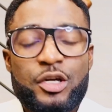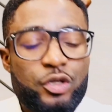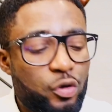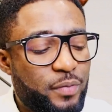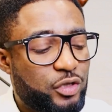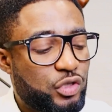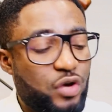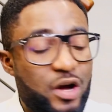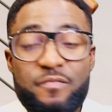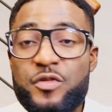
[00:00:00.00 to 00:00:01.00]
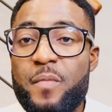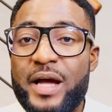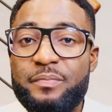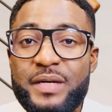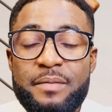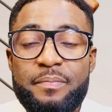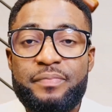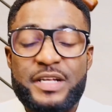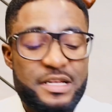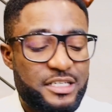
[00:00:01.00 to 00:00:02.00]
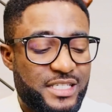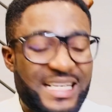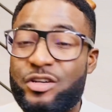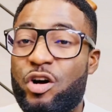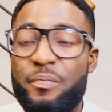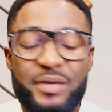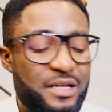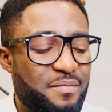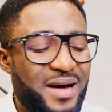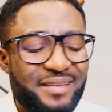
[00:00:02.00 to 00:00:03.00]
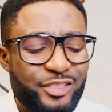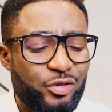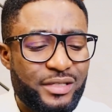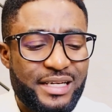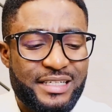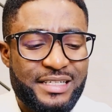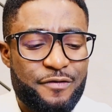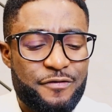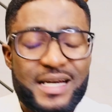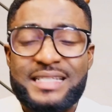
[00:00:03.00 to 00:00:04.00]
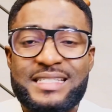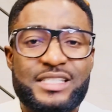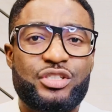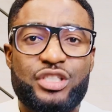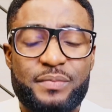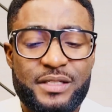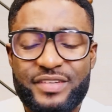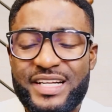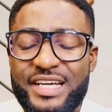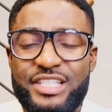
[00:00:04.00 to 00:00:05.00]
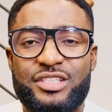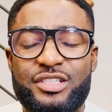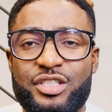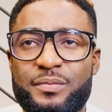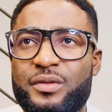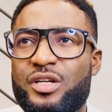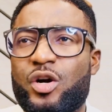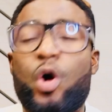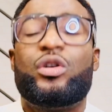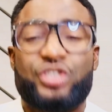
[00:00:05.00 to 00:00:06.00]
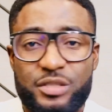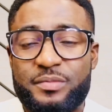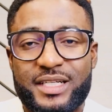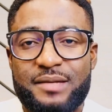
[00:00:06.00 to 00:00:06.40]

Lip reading: you know, because you might be in a setup, in a marriage, or in a fiancéship, in a relationship, or in a courtship, right?